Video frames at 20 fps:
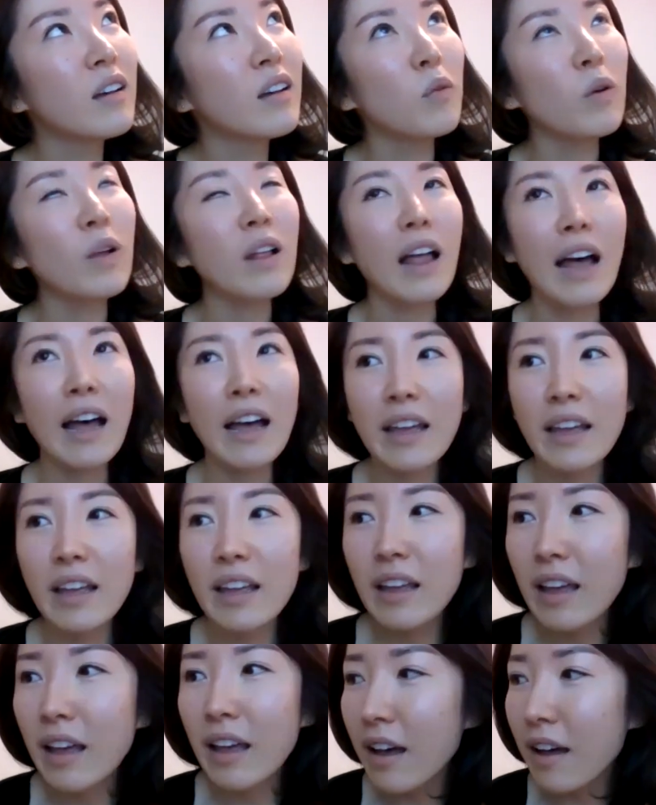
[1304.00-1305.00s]
well,
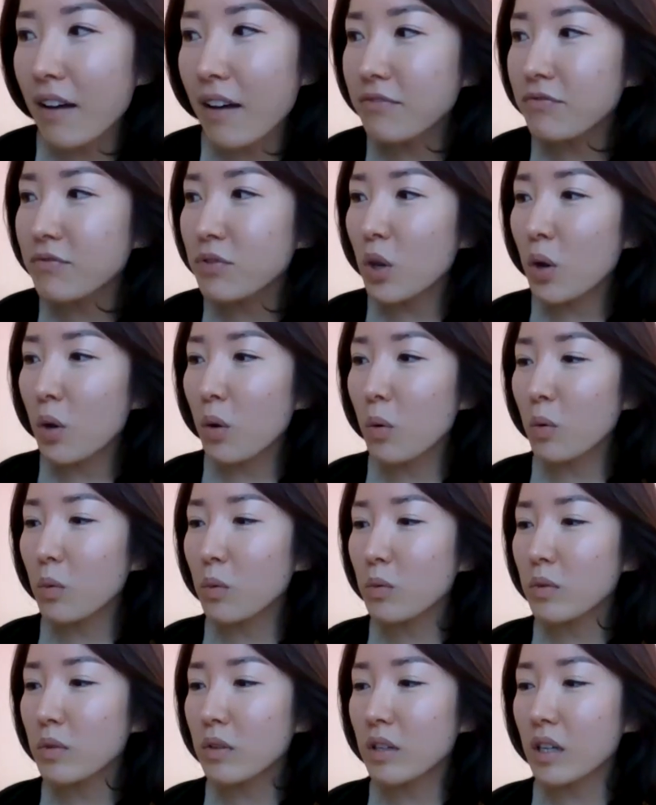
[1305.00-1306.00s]
I have
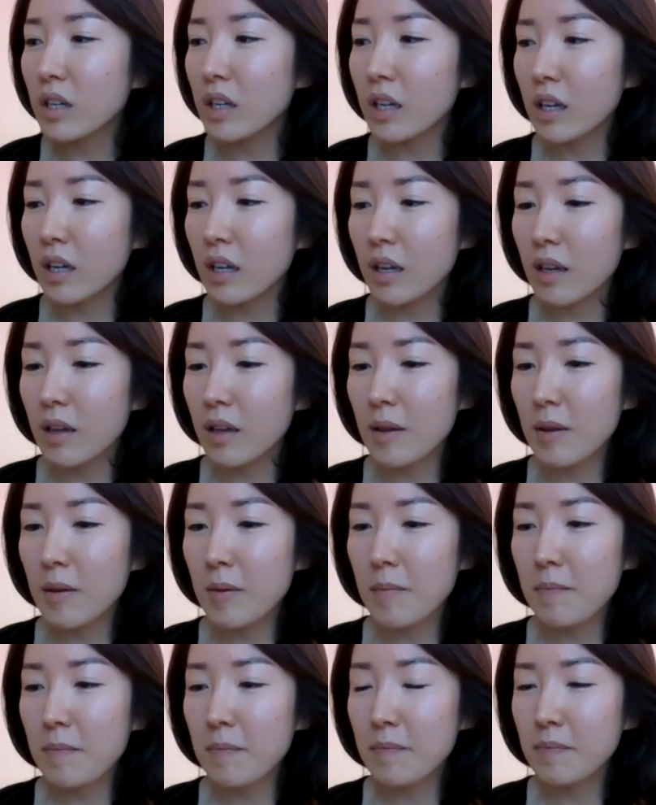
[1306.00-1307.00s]
known
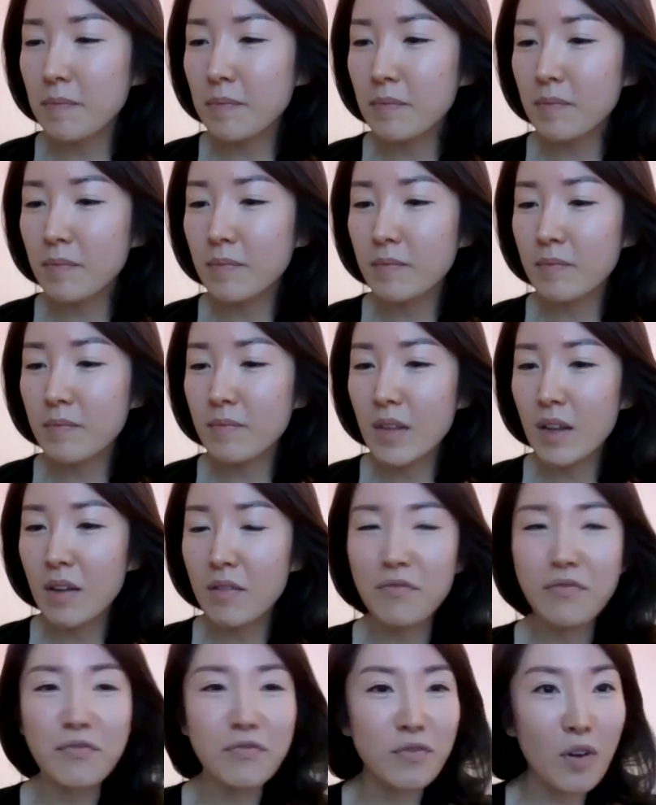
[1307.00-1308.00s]
him
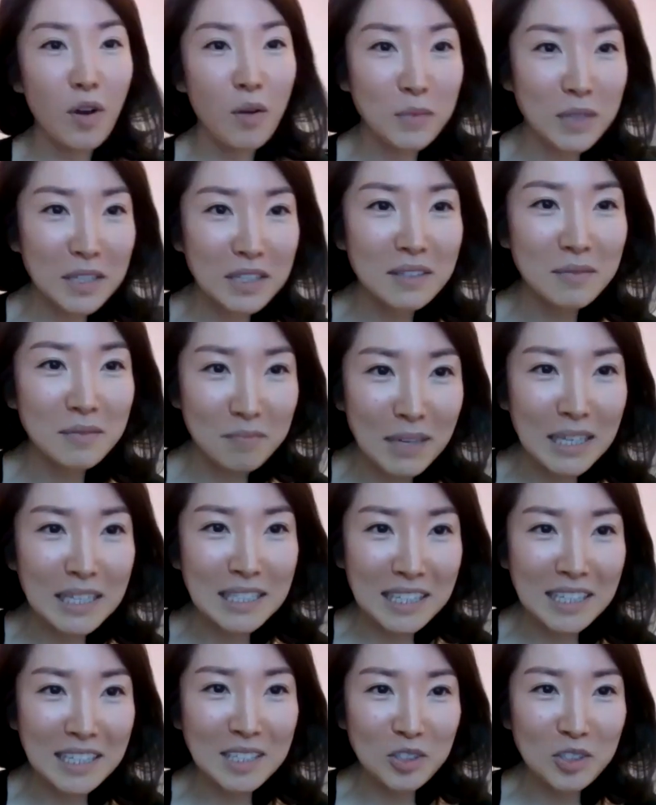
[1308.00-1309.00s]
from my
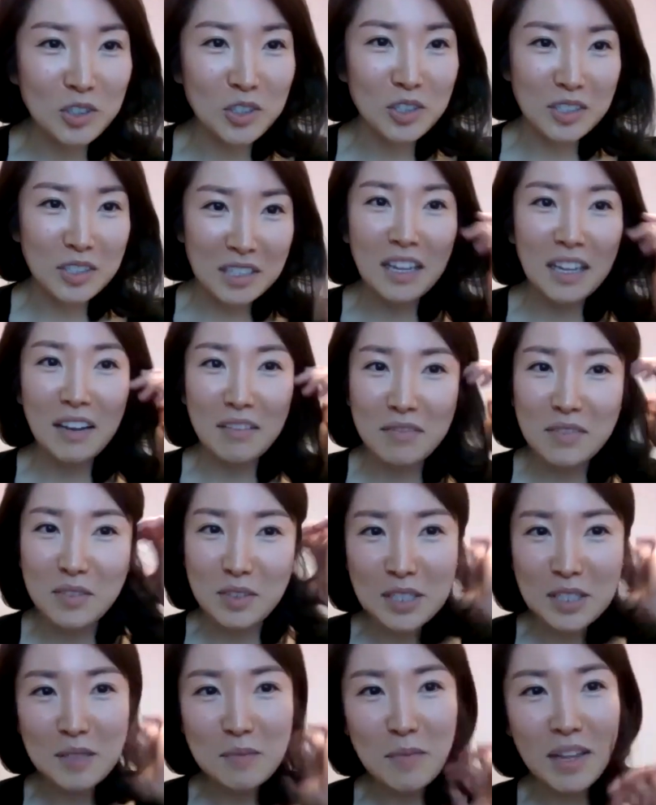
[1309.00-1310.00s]
teacher, Clive
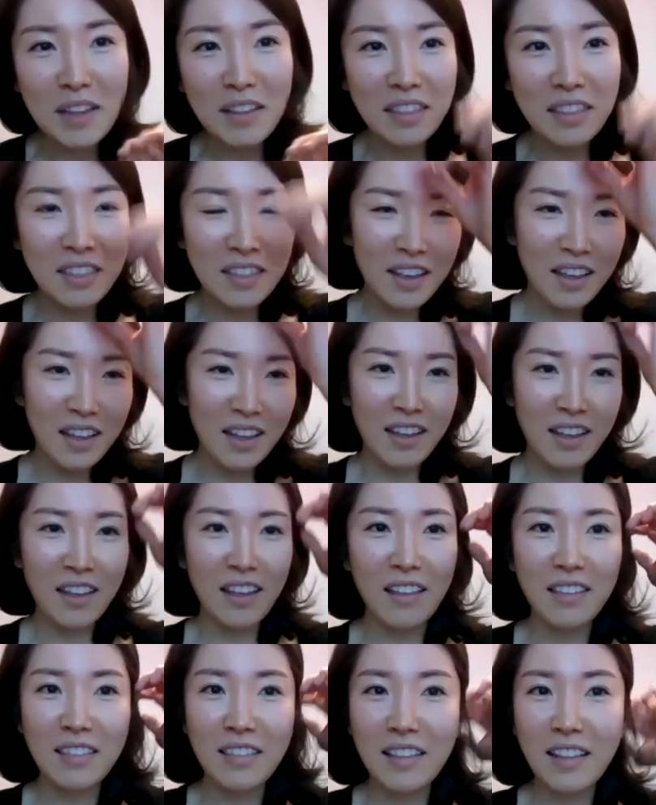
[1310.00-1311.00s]
Greensmith
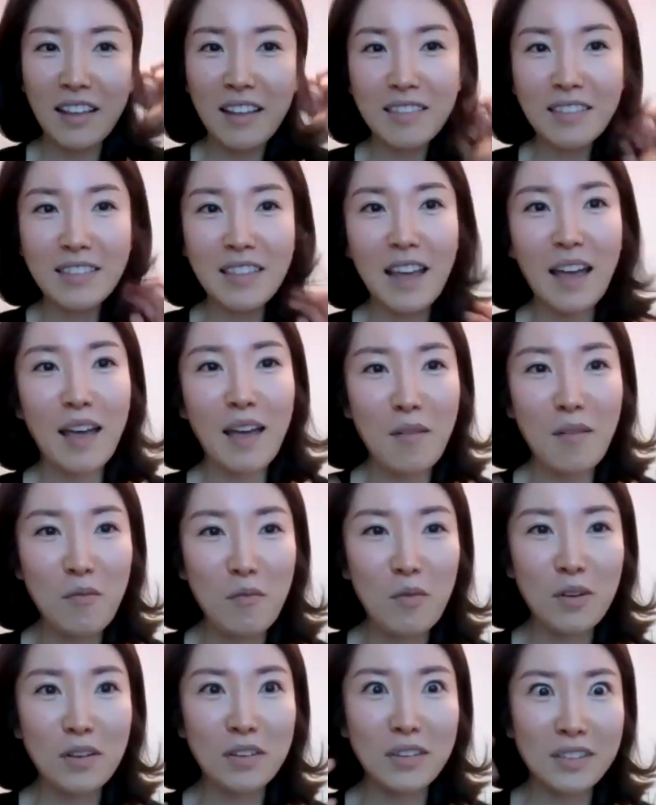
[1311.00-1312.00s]
and then that
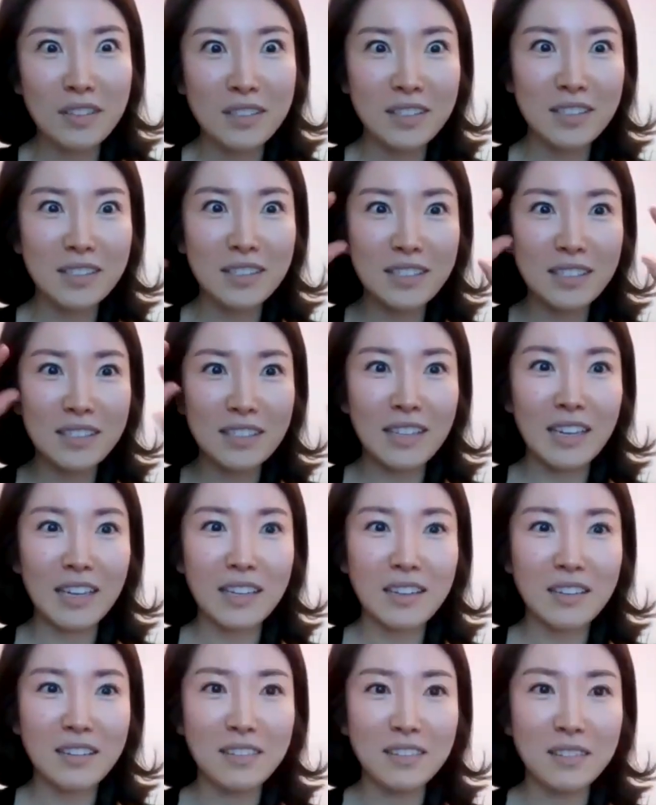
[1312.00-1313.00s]
was
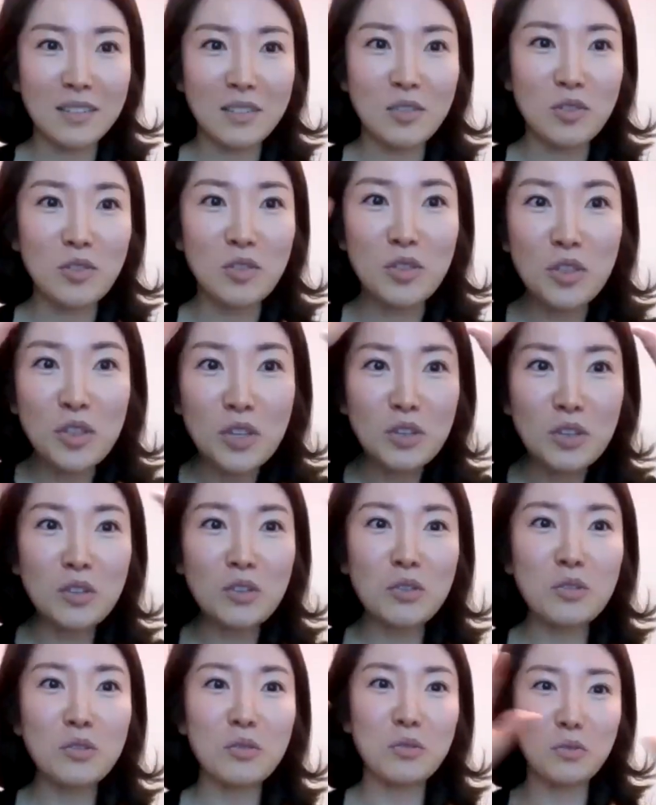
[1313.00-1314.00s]
like a
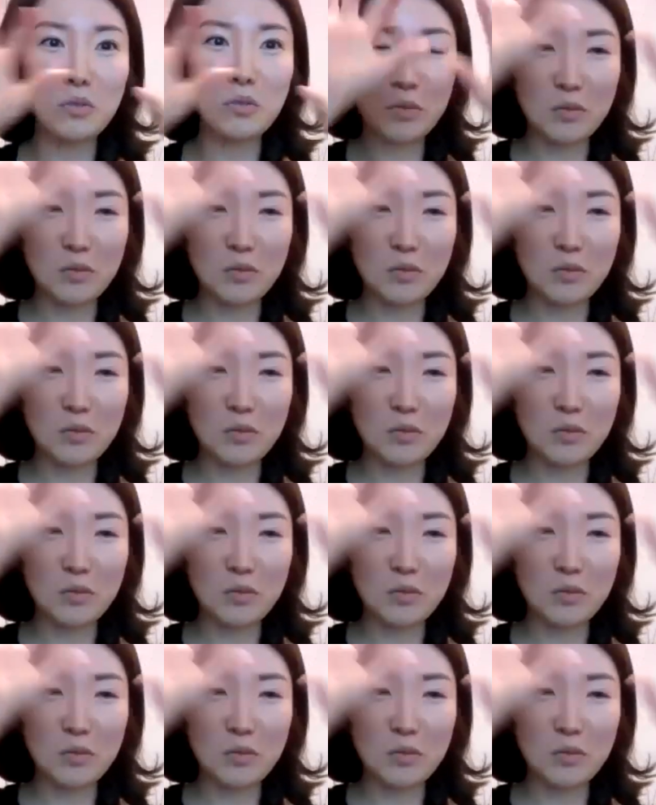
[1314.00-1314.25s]
new